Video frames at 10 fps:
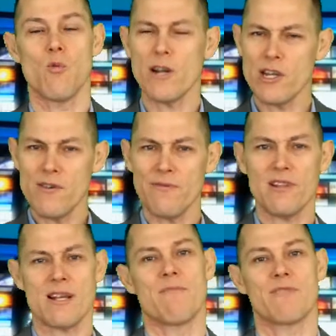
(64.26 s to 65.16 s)
What do you
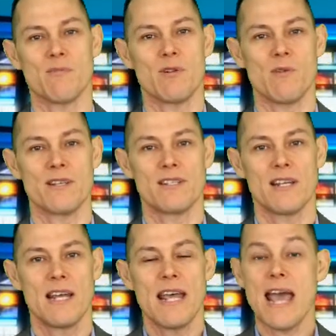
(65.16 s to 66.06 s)
feel comfortable with?
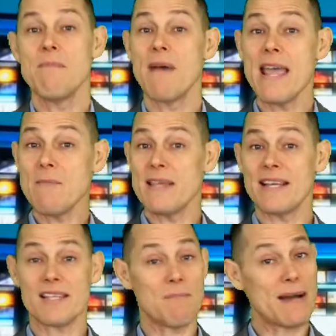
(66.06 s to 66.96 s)
And maybe
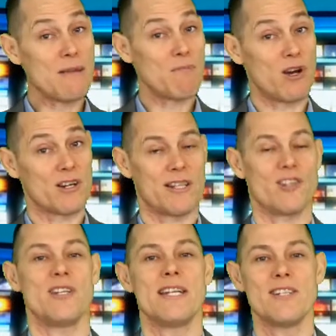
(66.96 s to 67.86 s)
there's some money blocks
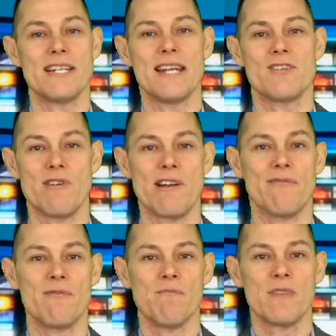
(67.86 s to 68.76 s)
that you need to get rid
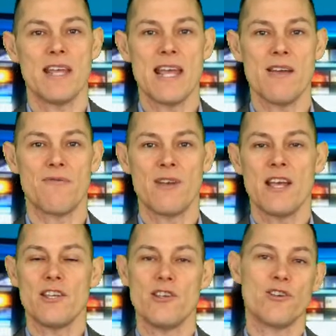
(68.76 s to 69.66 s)
of if
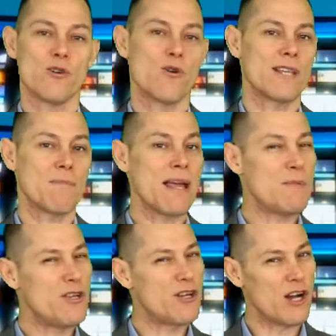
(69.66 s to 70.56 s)
you thought that
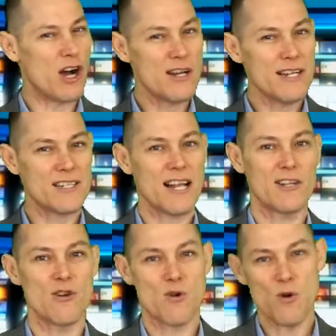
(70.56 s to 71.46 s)
maybe you could only
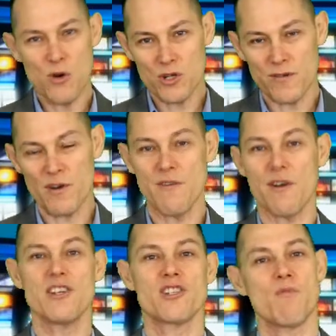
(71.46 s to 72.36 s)
sell your course for a
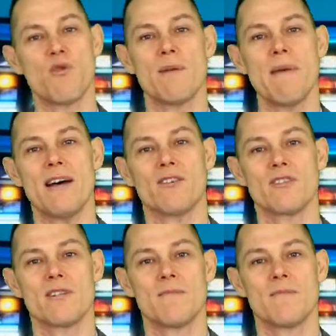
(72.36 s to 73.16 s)
very small amount.